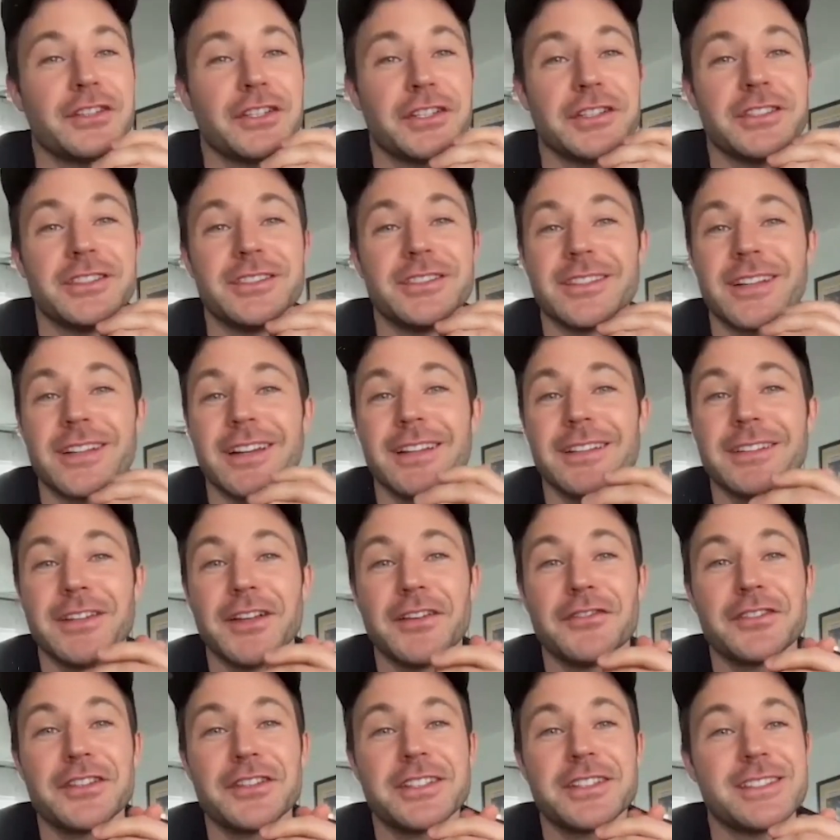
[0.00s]
a
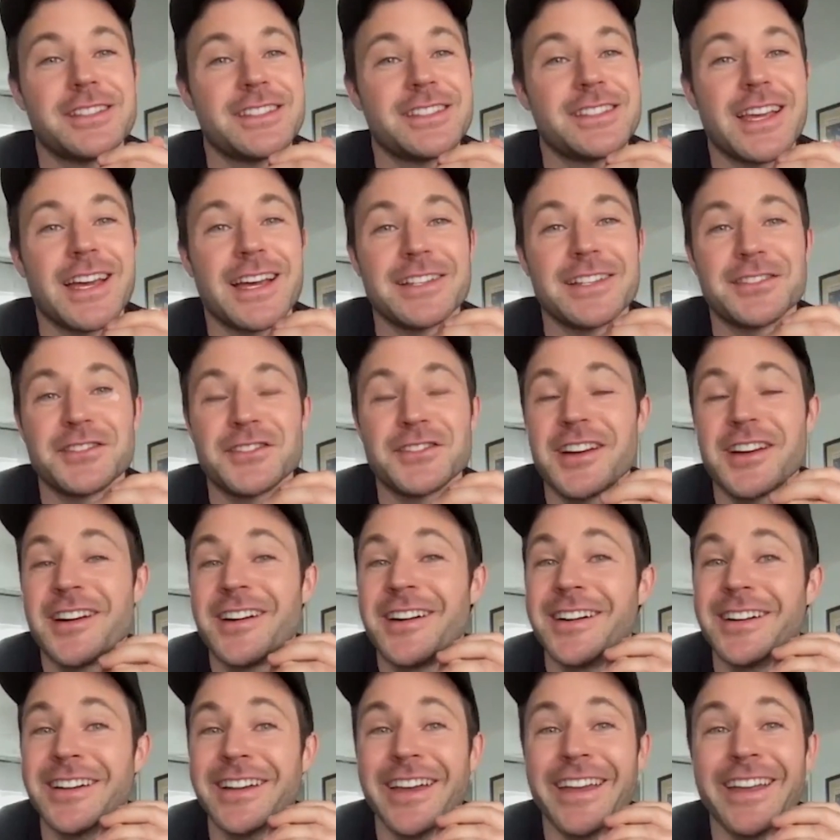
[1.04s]
good sad
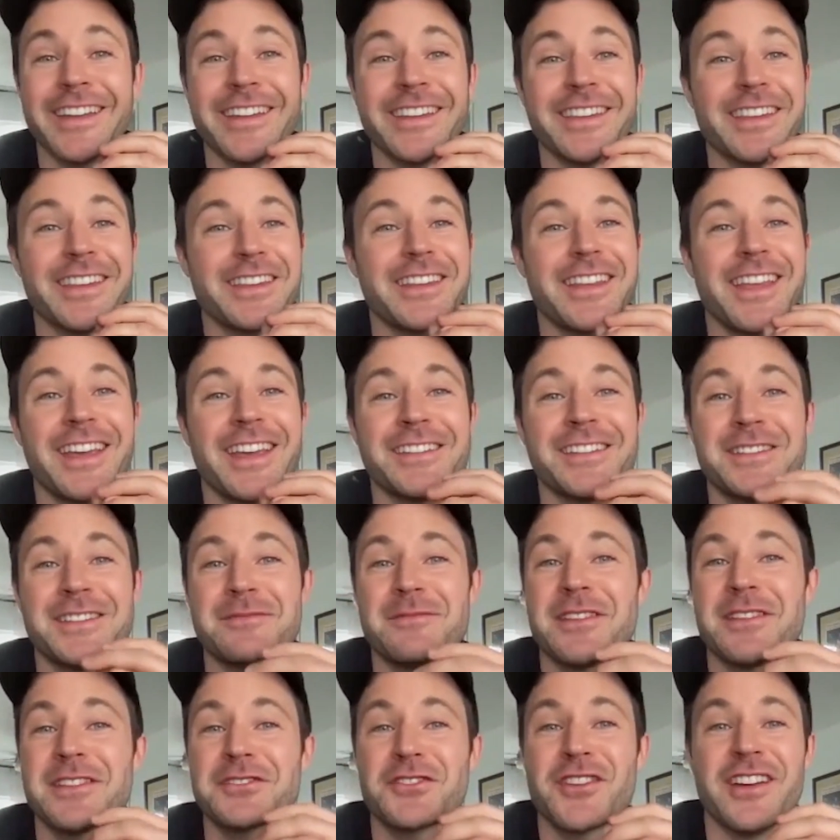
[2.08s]
song, and Casey
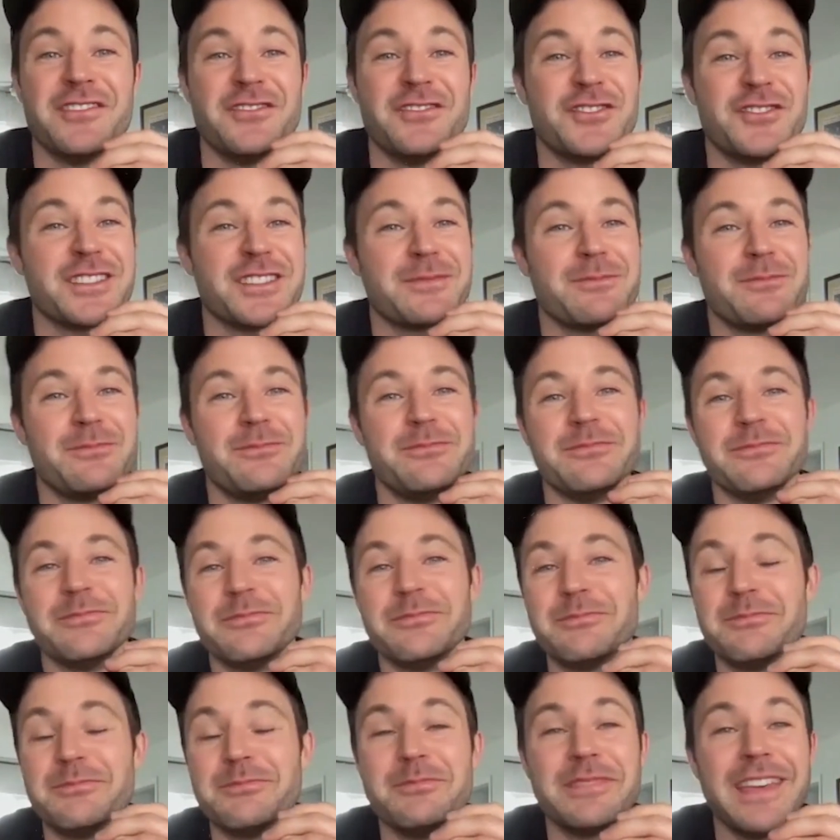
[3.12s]
Musgrave's just
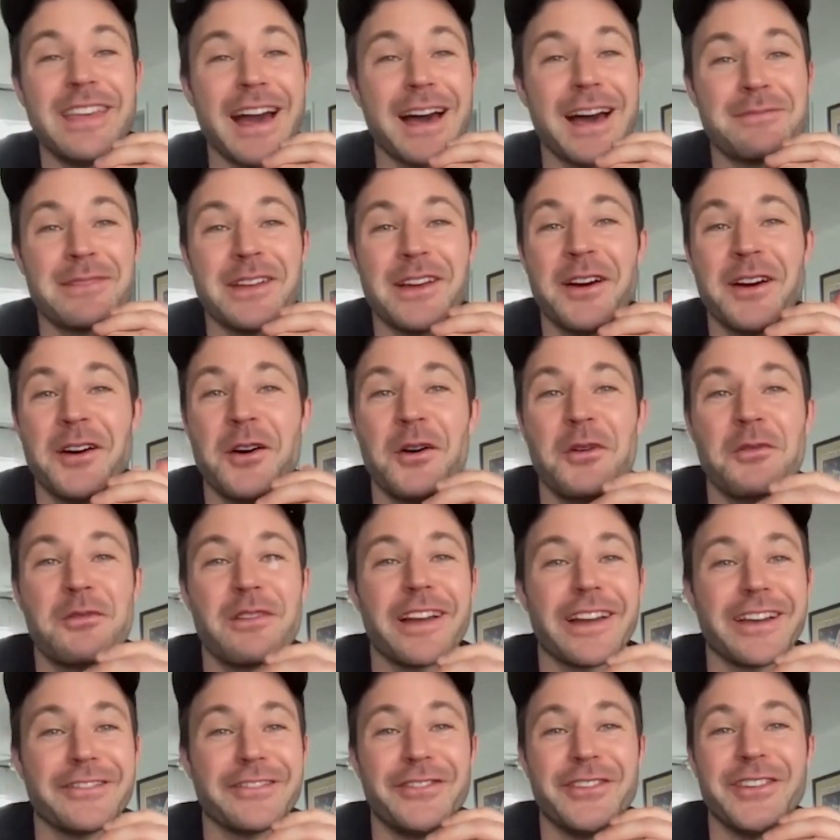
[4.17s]
got me a whole
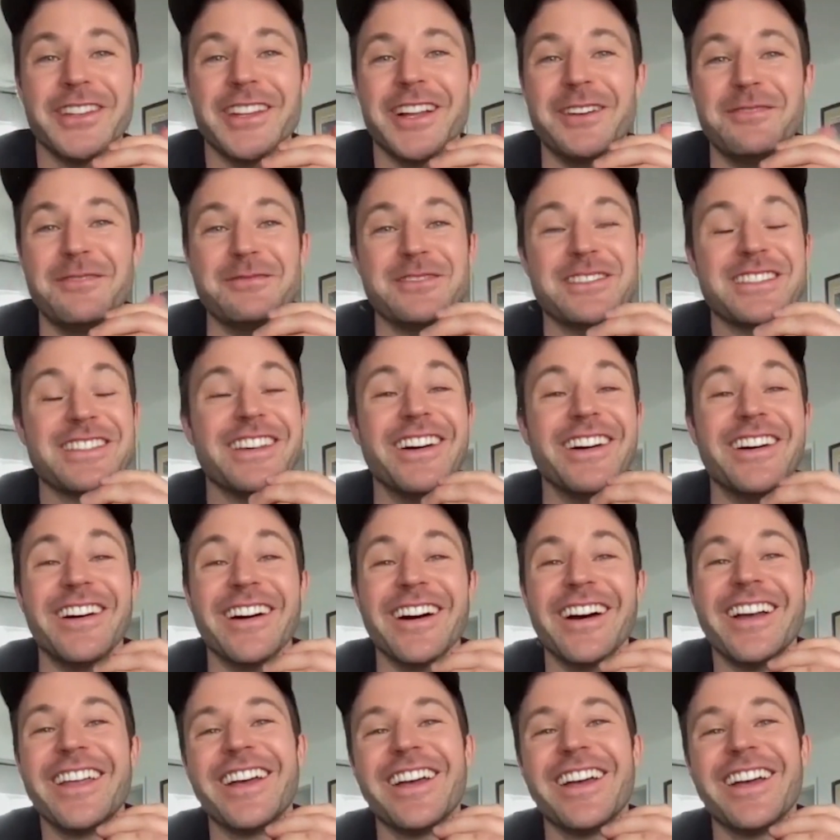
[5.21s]
record full of them. So